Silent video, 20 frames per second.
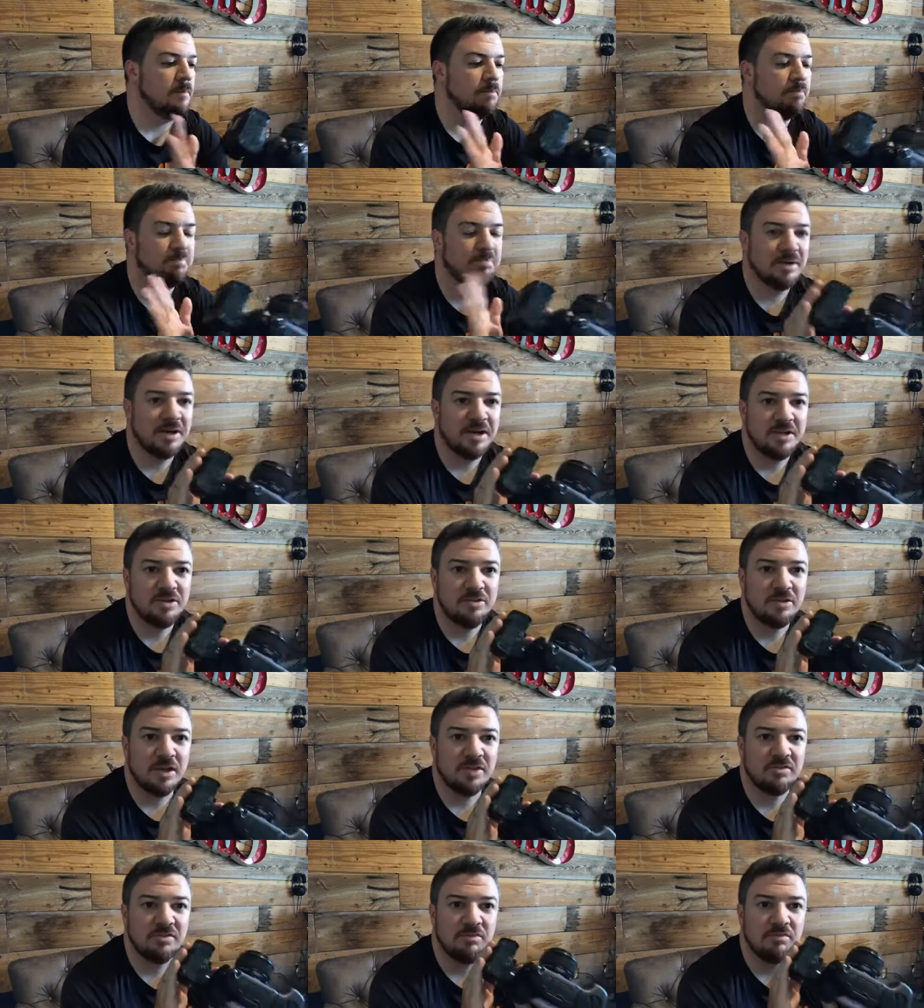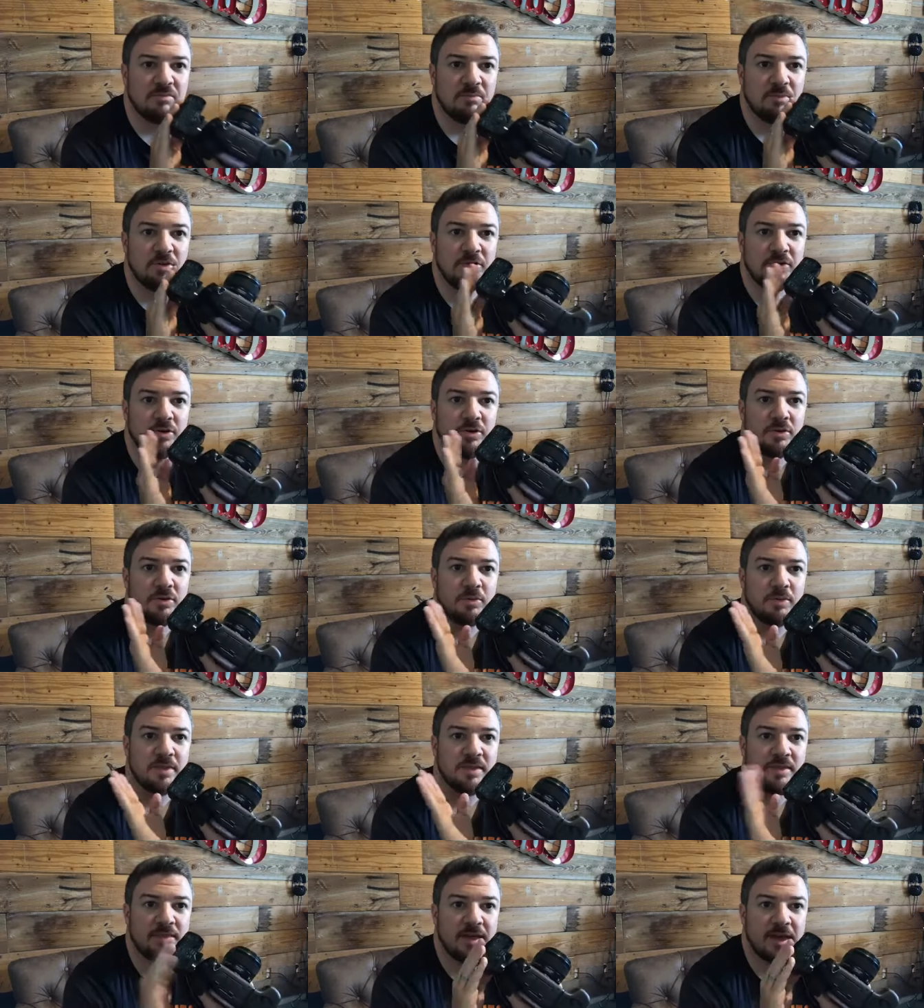But you guys are familiar
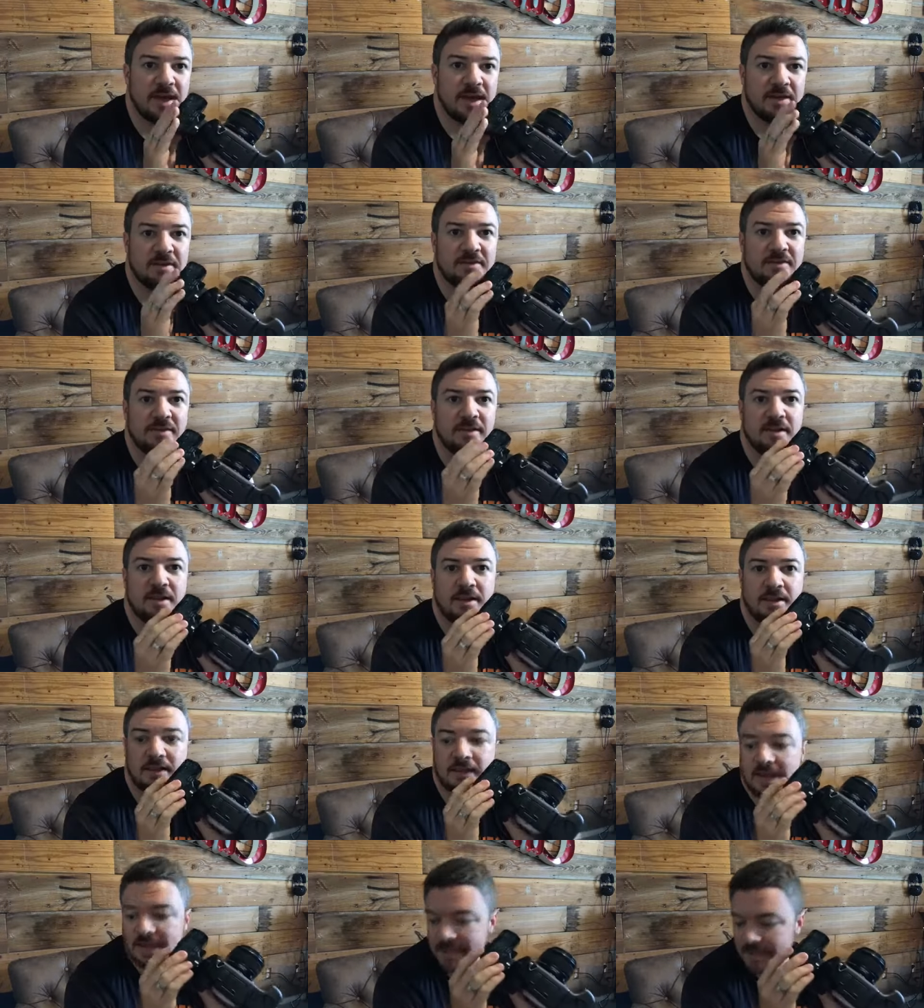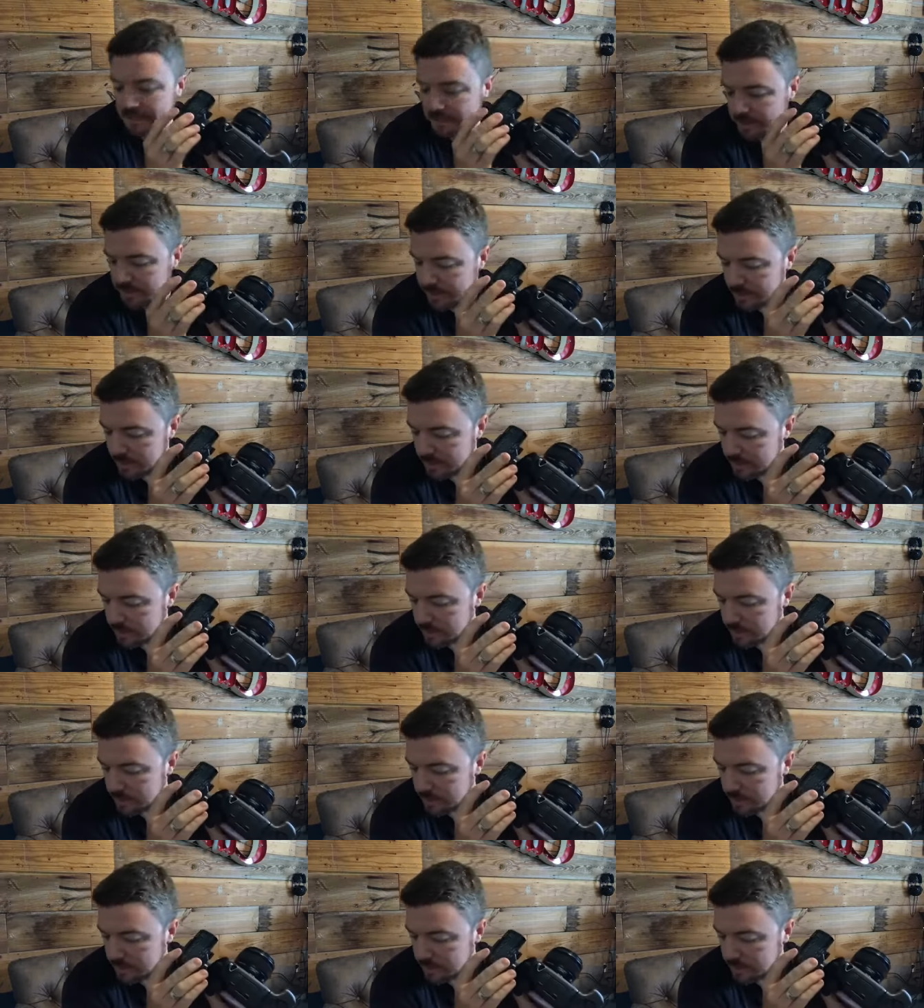with that likely.